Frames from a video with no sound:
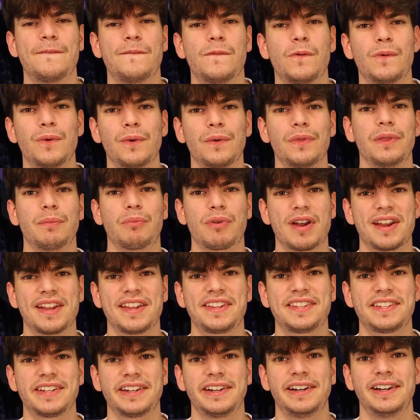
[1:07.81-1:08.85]
for The
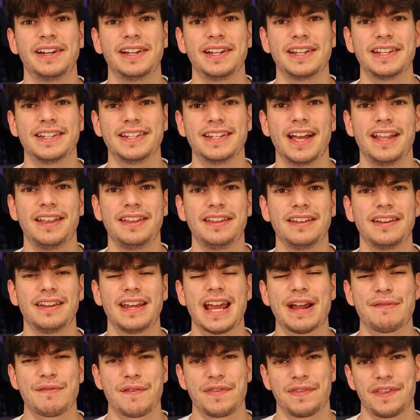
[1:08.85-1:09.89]
Predator, yet
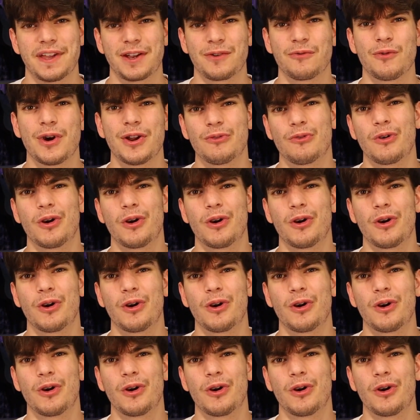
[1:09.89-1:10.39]
everything went